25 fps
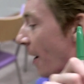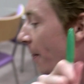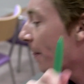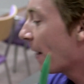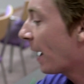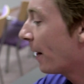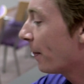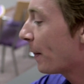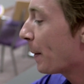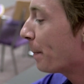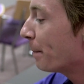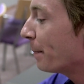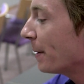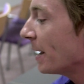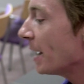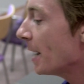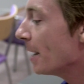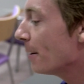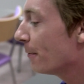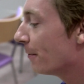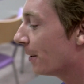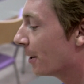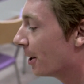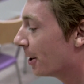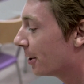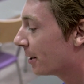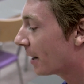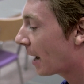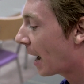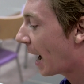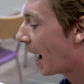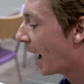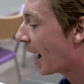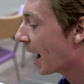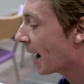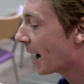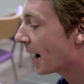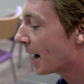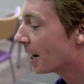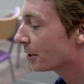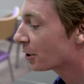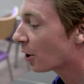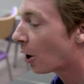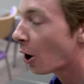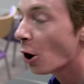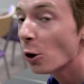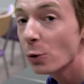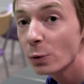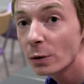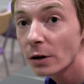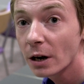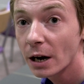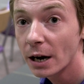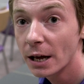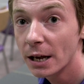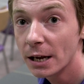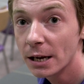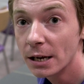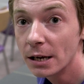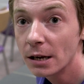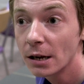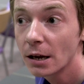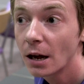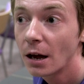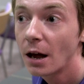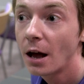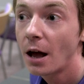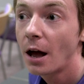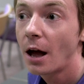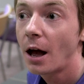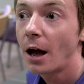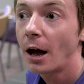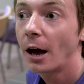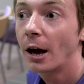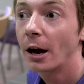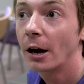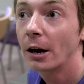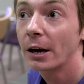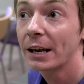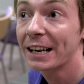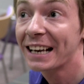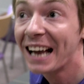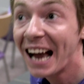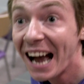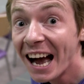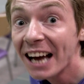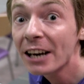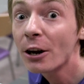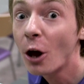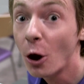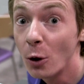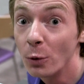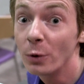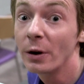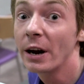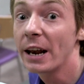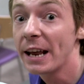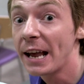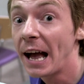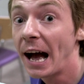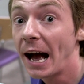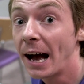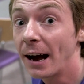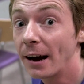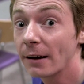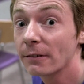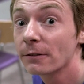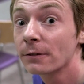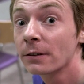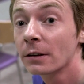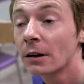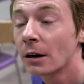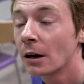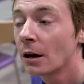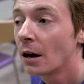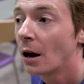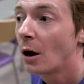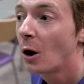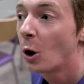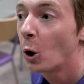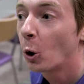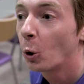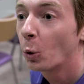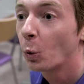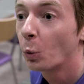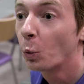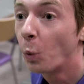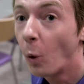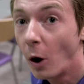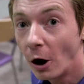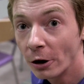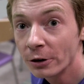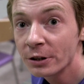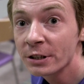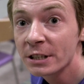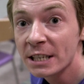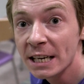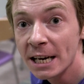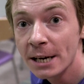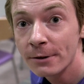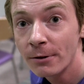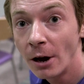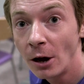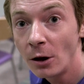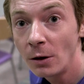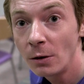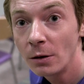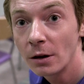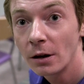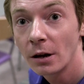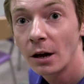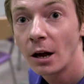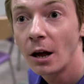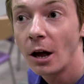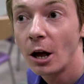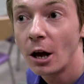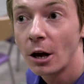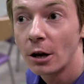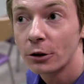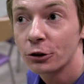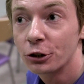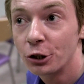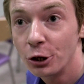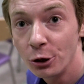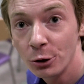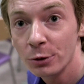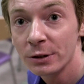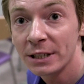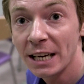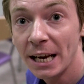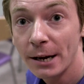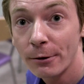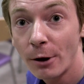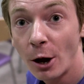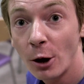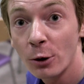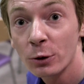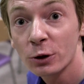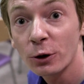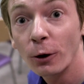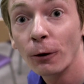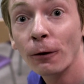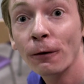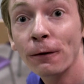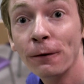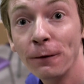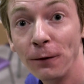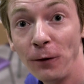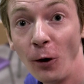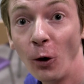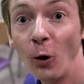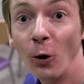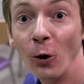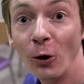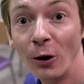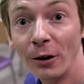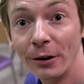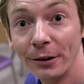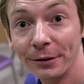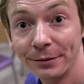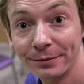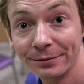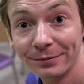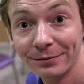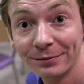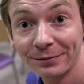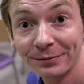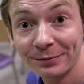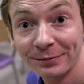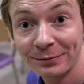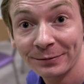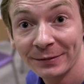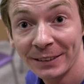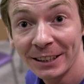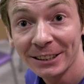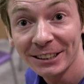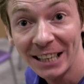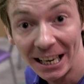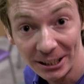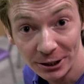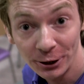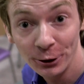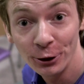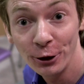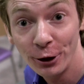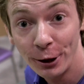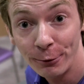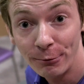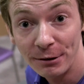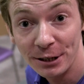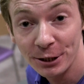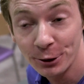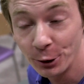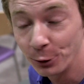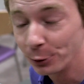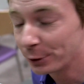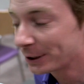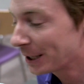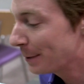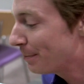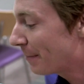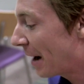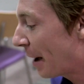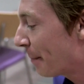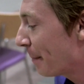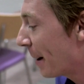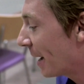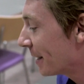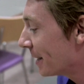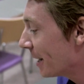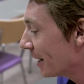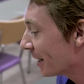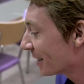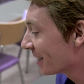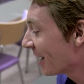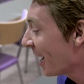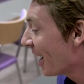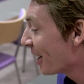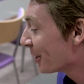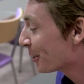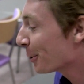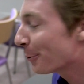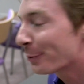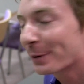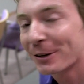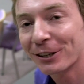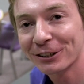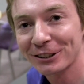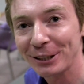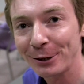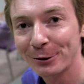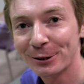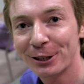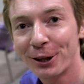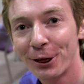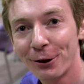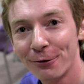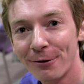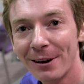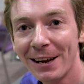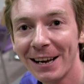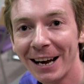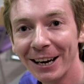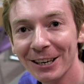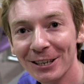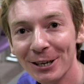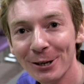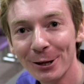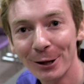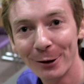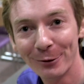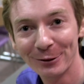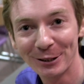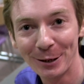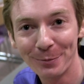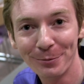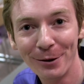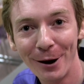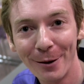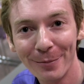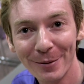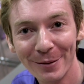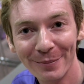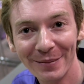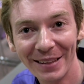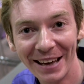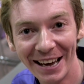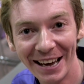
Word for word: that the period has only, can only have 1 0, 2 zeros, or 4. So that's another result in mathematics. So because there was three, I knew there was a problem